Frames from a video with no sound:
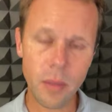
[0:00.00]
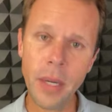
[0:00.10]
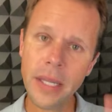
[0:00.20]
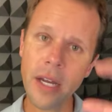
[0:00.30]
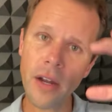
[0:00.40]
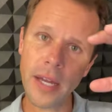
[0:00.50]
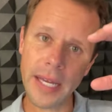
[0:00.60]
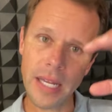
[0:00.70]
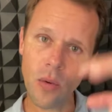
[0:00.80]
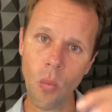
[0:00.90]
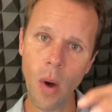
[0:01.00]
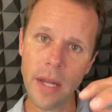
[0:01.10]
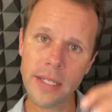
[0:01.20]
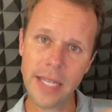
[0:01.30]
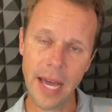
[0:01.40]
But they're getting
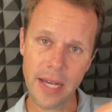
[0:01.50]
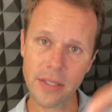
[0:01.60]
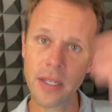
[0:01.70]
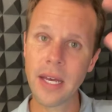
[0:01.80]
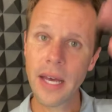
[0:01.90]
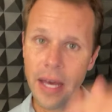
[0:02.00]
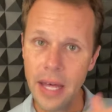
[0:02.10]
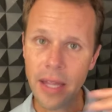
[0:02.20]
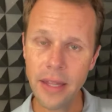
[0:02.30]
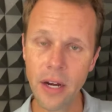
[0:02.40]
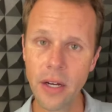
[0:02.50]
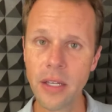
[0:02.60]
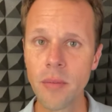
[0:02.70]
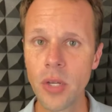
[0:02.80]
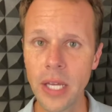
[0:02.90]
one task. They're in
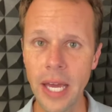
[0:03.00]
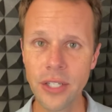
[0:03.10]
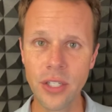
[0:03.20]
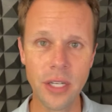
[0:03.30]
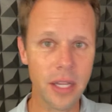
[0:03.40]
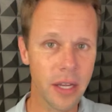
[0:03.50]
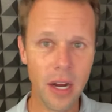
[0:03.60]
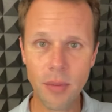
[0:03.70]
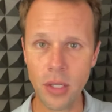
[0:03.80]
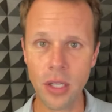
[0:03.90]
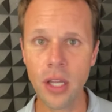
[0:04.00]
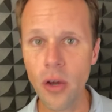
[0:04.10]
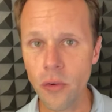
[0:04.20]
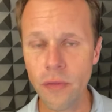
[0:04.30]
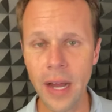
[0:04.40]
communication. They're able to
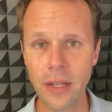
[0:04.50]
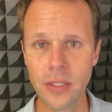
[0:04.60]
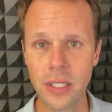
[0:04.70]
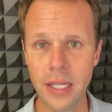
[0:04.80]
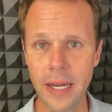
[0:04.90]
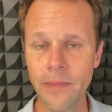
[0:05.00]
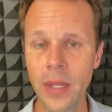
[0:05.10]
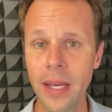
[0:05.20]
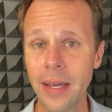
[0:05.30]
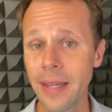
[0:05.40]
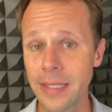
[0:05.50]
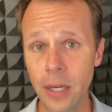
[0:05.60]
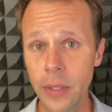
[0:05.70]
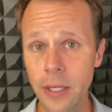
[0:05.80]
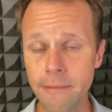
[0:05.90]
load files into that. That's
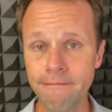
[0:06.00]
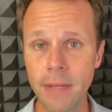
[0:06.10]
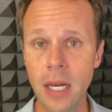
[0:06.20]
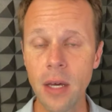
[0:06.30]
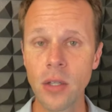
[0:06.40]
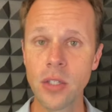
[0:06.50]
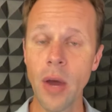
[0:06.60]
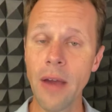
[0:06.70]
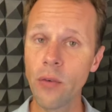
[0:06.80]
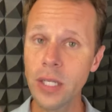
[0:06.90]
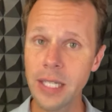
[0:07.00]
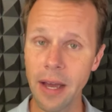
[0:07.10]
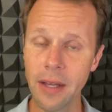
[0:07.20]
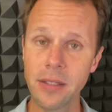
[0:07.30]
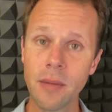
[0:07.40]
how we do it. So every
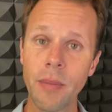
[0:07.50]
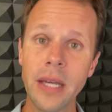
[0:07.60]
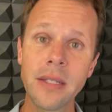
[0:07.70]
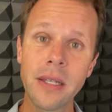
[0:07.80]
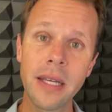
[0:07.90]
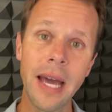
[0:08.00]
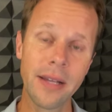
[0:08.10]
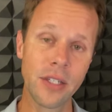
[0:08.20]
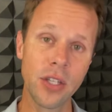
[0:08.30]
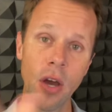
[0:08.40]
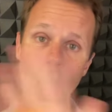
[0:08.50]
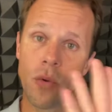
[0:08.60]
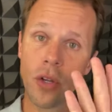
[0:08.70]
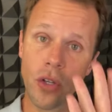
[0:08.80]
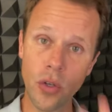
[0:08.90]
task basically has its
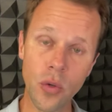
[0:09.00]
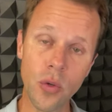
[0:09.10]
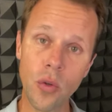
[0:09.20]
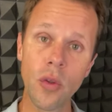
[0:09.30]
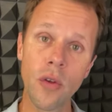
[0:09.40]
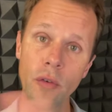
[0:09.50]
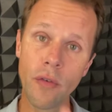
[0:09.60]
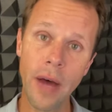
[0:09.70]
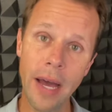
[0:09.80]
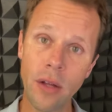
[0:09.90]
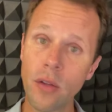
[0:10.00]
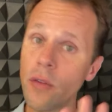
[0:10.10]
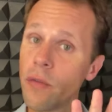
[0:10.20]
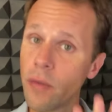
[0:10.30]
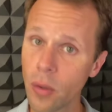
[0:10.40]
own Google file
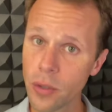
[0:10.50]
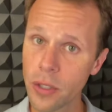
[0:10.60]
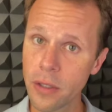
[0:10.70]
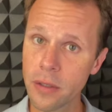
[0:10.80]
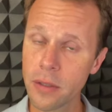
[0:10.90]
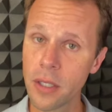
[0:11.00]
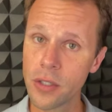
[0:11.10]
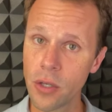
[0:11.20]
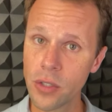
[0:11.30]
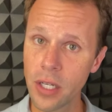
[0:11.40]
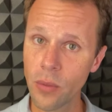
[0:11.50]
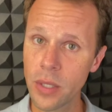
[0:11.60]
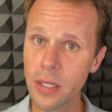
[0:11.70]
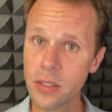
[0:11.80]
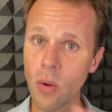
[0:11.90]
folder associated
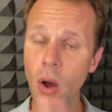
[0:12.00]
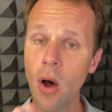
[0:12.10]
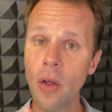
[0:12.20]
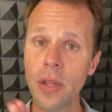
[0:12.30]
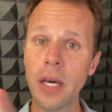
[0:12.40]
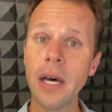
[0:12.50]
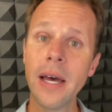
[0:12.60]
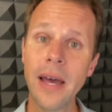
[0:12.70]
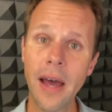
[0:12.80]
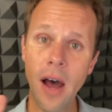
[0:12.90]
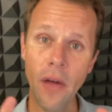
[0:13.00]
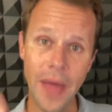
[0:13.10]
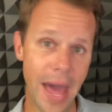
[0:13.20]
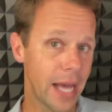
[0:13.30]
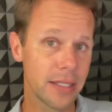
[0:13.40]
with it. So all
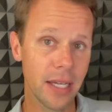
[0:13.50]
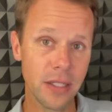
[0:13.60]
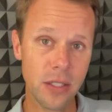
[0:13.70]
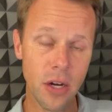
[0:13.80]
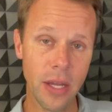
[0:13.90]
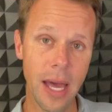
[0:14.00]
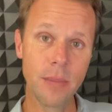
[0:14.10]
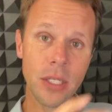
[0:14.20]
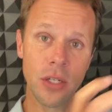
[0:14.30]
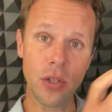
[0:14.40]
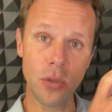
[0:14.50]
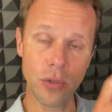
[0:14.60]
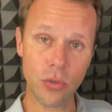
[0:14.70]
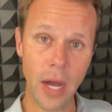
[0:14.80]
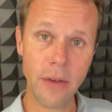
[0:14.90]
the assets are kept in a
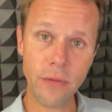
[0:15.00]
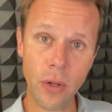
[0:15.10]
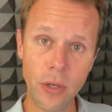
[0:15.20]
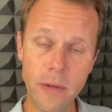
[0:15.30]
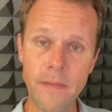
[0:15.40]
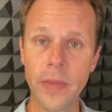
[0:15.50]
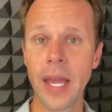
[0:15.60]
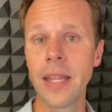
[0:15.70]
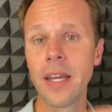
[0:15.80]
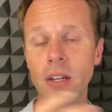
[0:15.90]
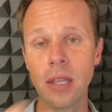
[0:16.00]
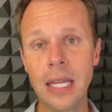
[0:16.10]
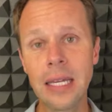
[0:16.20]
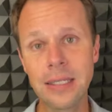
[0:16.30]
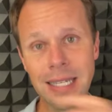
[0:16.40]
Google Drive folder, and they're
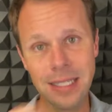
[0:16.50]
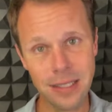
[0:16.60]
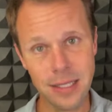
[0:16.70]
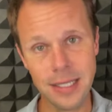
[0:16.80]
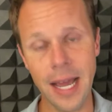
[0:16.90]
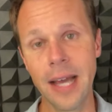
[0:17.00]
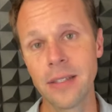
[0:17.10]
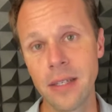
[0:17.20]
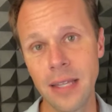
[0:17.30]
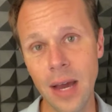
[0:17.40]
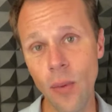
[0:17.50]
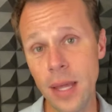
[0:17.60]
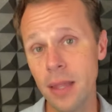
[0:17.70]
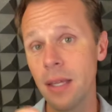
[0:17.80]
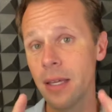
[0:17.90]
linked into the task. That
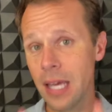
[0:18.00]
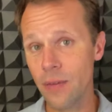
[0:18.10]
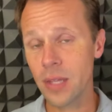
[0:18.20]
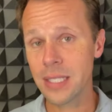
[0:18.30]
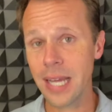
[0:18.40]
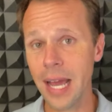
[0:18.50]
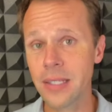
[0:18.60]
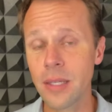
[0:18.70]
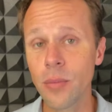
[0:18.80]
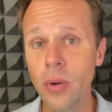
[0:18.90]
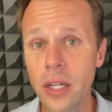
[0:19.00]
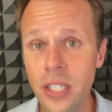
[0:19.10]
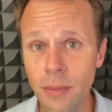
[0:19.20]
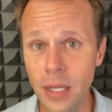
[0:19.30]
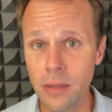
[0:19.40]
way, even the task and
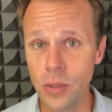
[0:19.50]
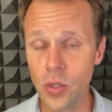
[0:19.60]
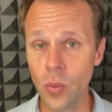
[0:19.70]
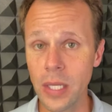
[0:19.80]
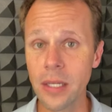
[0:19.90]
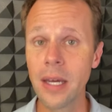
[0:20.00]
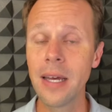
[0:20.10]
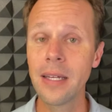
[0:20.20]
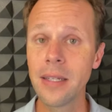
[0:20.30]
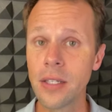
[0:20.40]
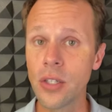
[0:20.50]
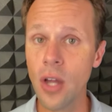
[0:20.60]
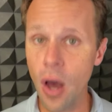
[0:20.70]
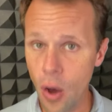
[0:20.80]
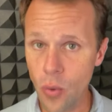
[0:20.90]
project management suite doesn't
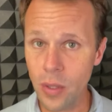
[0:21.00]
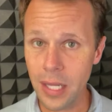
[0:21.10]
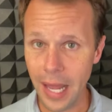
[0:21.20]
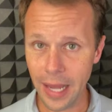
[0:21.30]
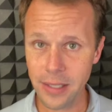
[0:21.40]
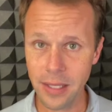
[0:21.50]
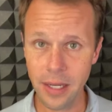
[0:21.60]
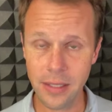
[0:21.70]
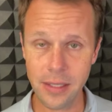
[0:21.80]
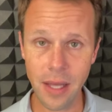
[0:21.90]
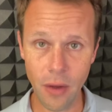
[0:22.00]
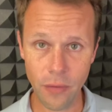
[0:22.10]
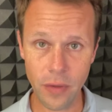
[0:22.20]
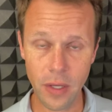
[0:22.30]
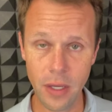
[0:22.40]
own the asset
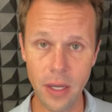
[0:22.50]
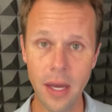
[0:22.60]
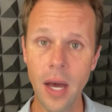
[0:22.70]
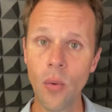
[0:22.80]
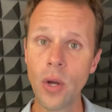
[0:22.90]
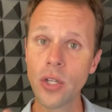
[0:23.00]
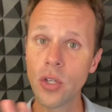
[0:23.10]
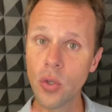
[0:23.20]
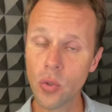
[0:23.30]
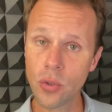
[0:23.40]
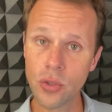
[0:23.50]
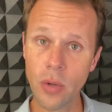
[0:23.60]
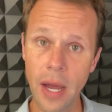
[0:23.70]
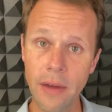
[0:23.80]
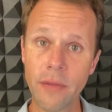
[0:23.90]
itself. I want Google
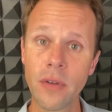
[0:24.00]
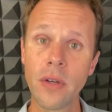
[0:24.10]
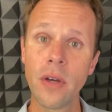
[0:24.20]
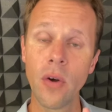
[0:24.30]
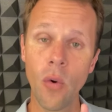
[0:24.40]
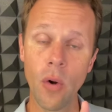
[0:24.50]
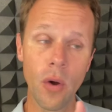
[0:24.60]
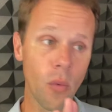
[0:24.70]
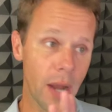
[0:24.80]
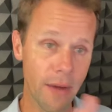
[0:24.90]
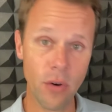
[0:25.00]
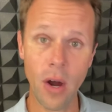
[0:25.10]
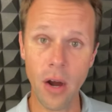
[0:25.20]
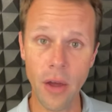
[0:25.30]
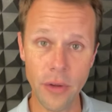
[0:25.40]
Drive or whatever
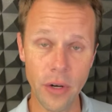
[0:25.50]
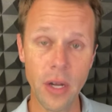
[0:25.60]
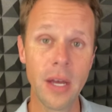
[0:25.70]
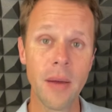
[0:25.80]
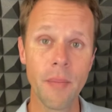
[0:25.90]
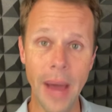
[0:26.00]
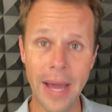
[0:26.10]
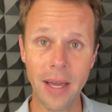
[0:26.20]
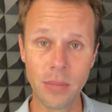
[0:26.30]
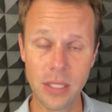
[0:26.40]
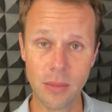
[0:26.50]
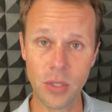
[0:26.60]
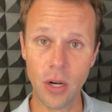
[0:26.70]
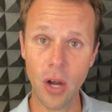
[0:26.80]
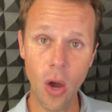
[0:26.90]
our other backup
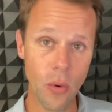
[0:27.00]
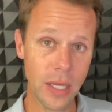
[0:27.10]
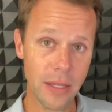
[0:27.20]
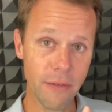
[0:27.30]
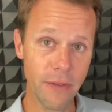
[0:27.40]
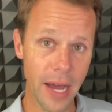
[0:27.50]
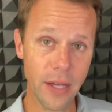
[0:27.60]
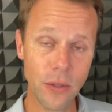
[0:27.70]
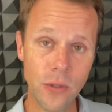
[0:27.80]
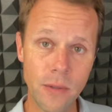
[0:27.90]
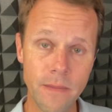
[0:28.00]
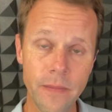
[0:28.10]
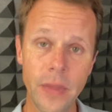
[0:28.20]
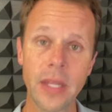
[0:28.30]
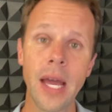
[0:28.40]
systems are owning the files.
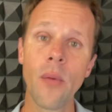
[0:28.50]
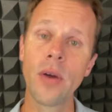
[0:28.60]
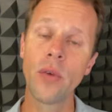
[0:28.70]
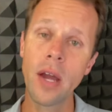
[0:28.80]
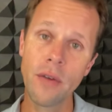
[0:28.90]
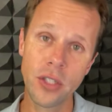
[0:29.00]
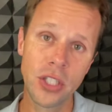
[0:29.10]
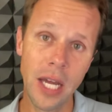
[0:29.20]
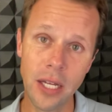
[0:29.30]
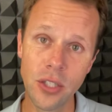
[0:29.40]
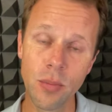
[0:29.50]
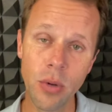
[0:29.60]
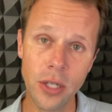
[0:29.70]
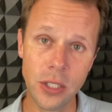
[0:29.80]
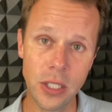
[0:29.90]
That way, if we ever change
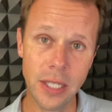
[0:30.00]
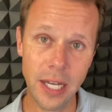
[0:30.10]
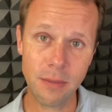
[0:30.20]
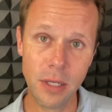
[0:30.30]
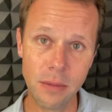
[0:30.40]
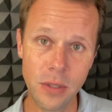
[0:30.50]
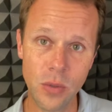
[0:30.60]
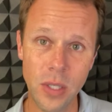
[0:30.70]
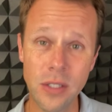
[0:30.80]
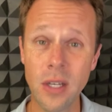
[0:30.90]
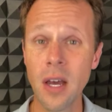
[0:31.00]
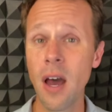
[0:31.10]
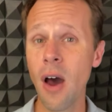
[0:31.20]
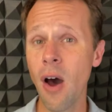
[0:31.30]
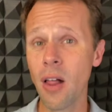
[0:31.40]
project and task management suites,
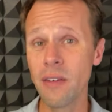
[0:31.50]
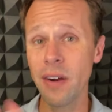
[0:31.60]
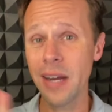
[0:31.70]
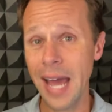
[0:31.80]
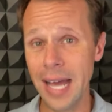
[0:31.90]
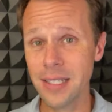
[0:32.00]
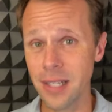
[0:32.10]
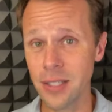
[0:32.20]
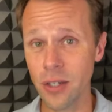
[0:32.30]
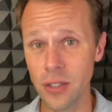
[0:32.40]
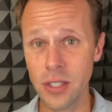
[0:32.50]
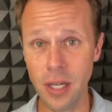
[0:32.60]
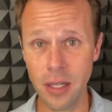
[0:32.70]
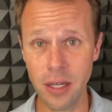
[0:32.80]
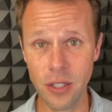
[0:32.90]
all of our assets aren't
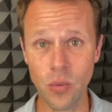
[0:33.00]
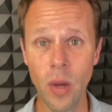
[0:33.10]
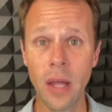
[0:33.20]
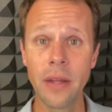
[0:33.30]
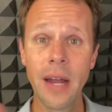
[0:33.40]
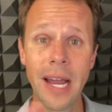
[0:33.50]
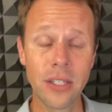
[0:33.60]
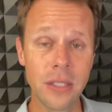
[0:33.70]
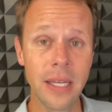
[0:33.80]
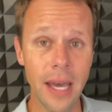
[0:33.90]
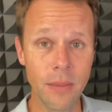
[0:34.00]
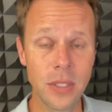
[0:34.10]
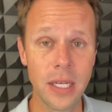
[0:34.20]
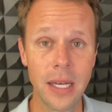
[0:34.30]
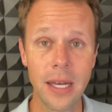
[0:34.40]
stuck there as well. They're actually
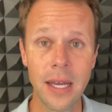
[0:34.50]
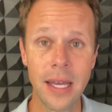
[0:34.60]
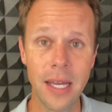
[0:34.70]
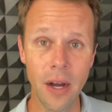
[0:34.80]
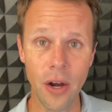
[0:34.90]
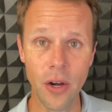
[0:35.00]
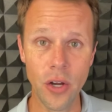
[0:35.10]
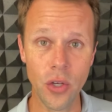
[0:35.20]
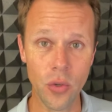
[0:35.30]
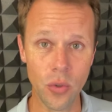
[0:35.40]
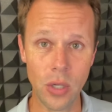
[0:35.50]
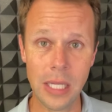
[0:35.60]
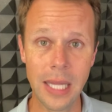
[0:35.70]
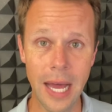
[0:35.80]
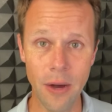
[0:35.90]
kept in our Google
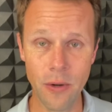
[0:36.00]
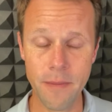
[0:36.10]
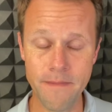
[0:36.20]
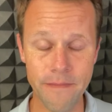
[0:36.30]
Cloud.